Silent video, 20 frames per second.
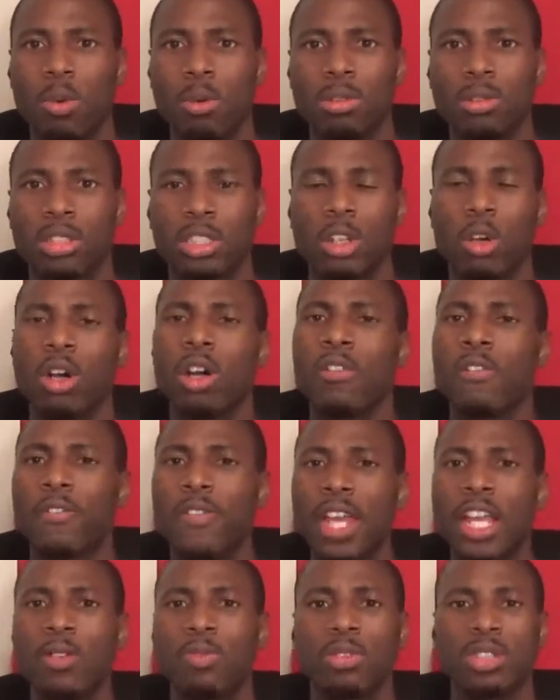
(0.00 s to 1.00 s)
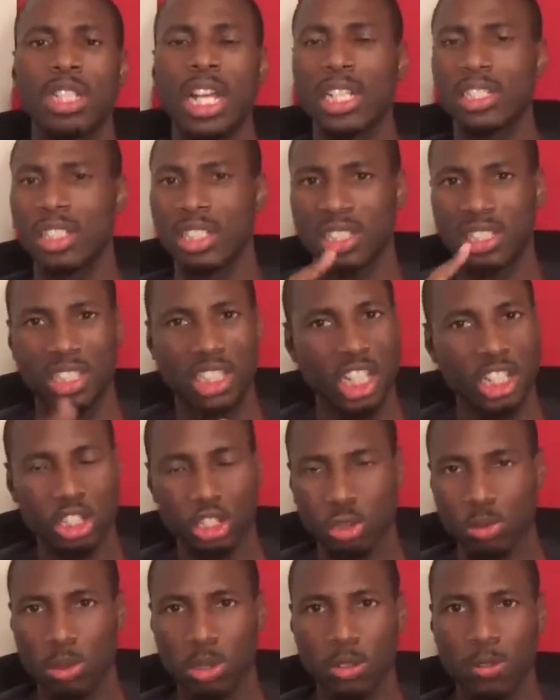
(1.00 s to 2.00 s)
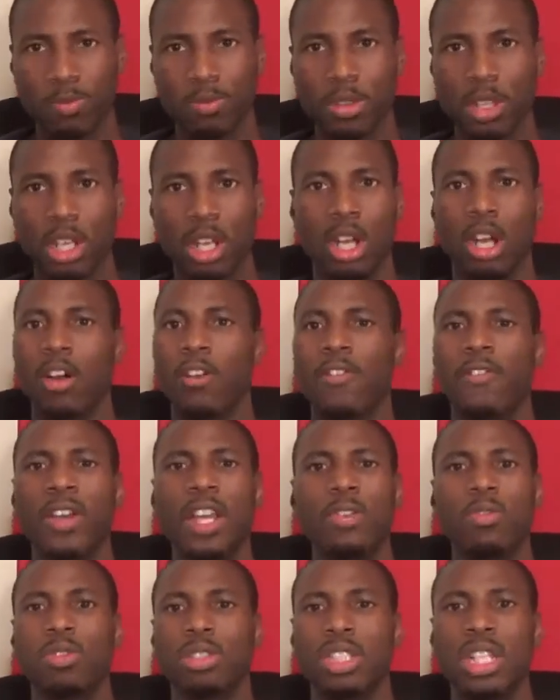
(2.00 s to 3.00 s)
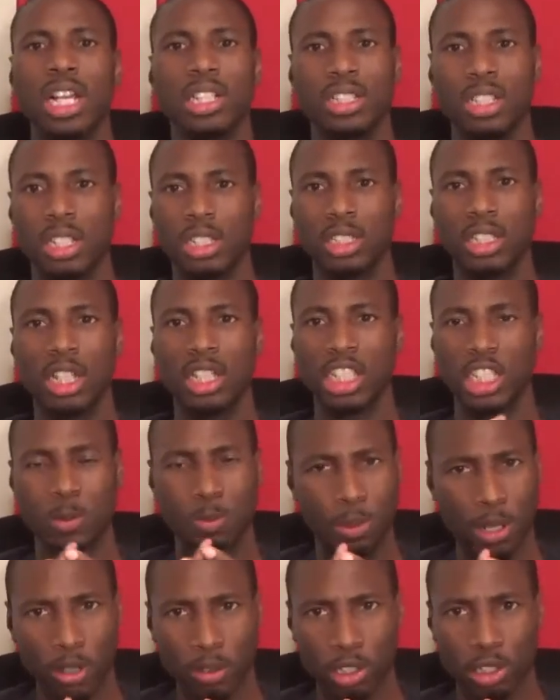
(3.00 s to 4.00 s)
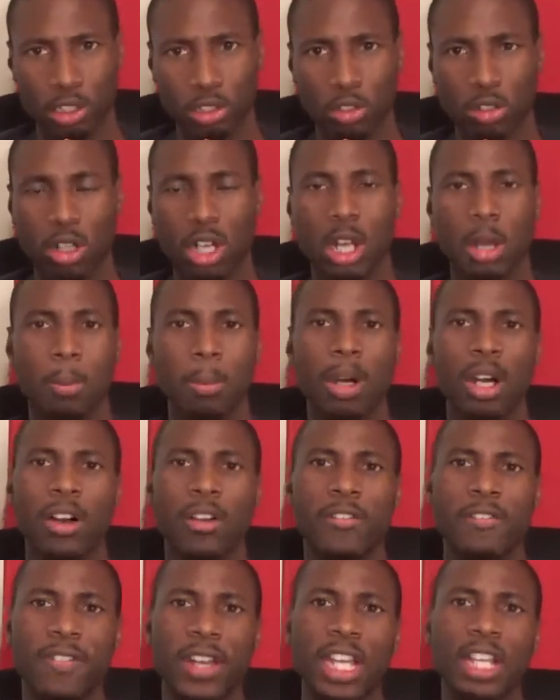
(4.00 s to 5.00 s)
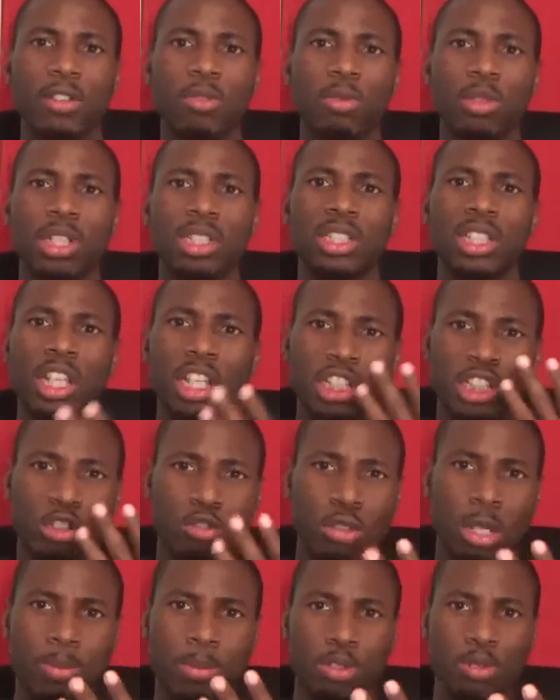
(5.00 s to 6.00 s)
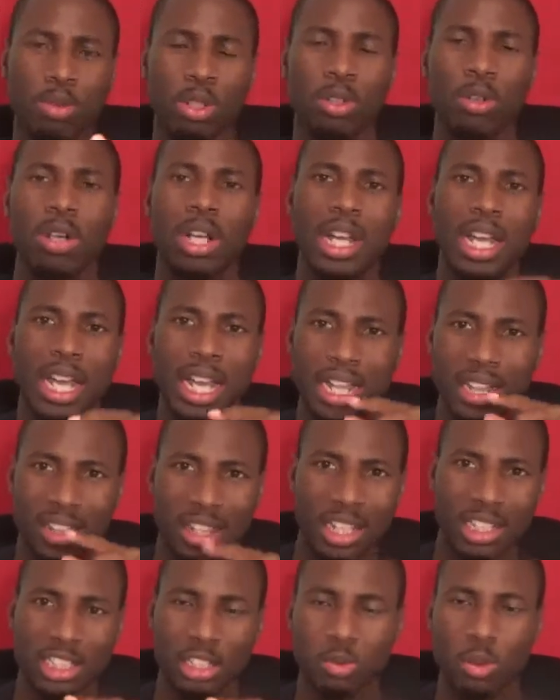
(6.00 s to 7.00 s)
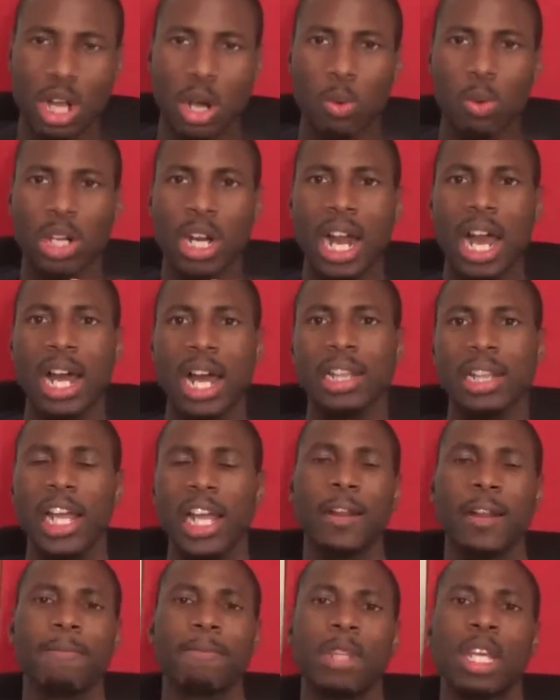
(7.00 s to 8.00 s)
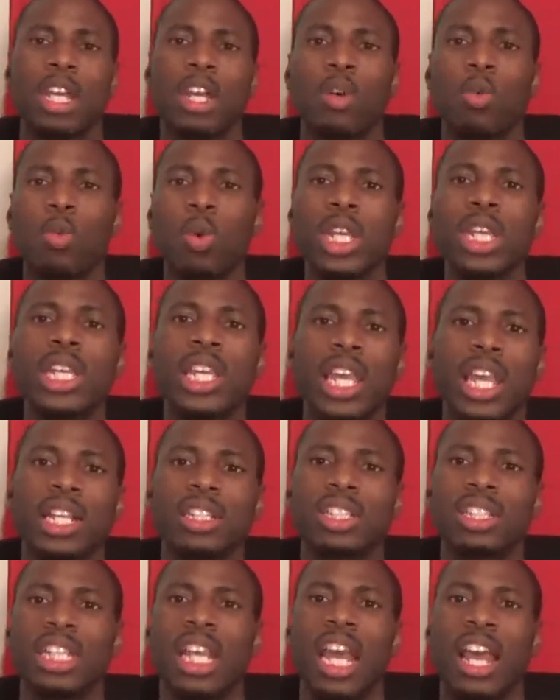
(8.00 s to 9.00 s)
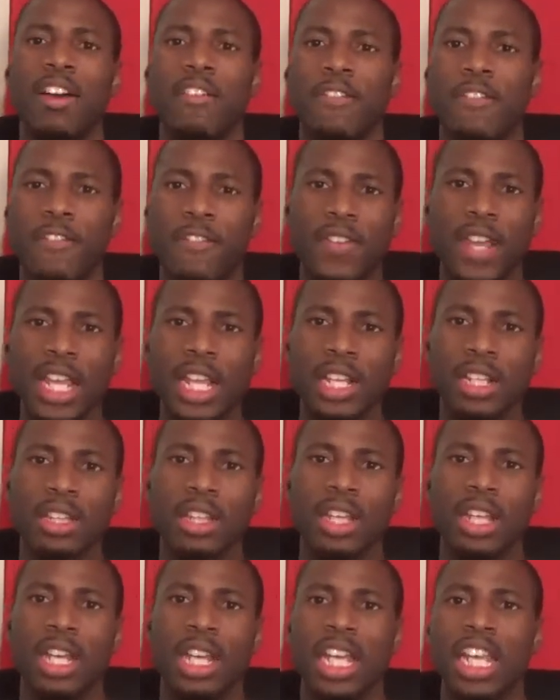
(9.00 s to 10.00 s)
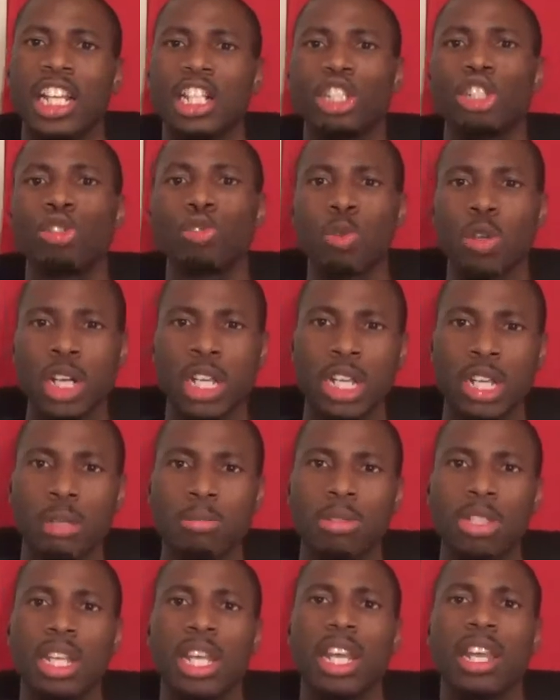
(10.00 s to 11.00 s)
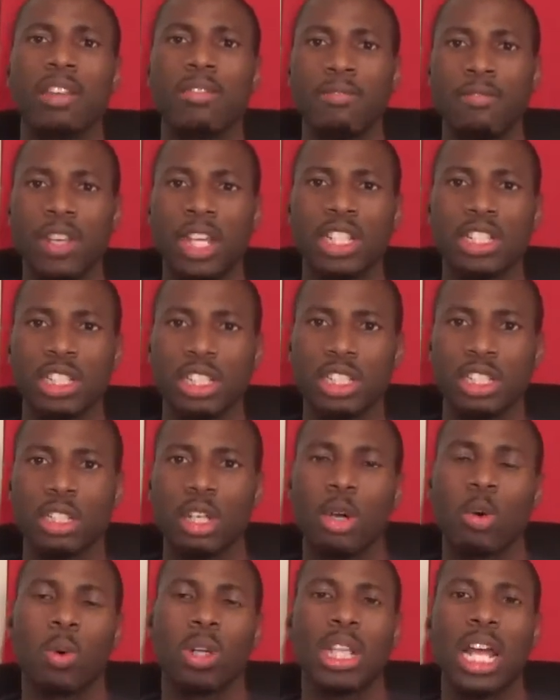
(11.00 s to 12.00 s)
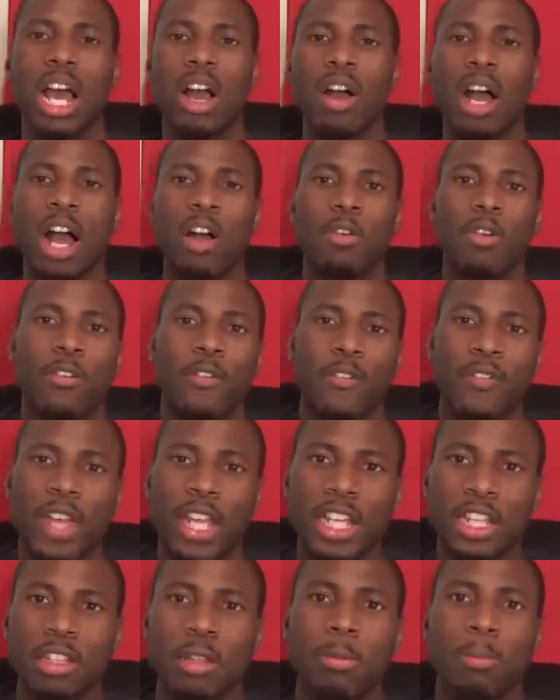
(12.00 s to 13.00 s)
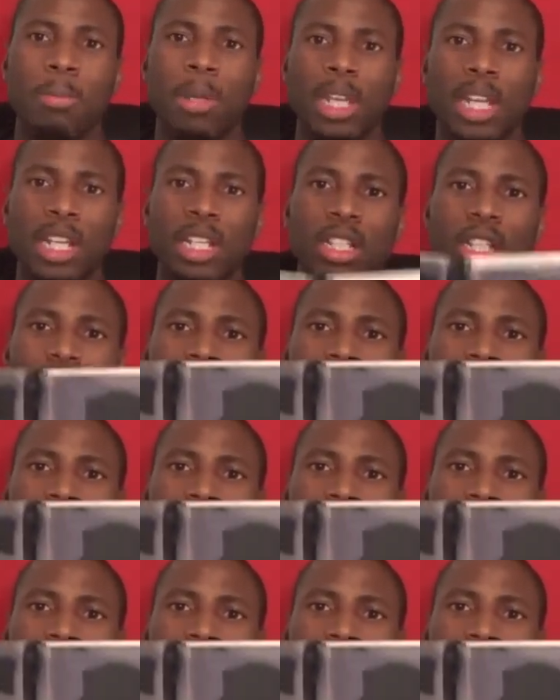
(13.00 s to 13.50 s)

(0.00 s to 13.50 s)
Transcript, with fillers: So her faith was not just sensual, her faith was not just spiritual, but her faith was scriptural. And this is what I want to highlight. We can't just have faith in dreams and visions without our faith being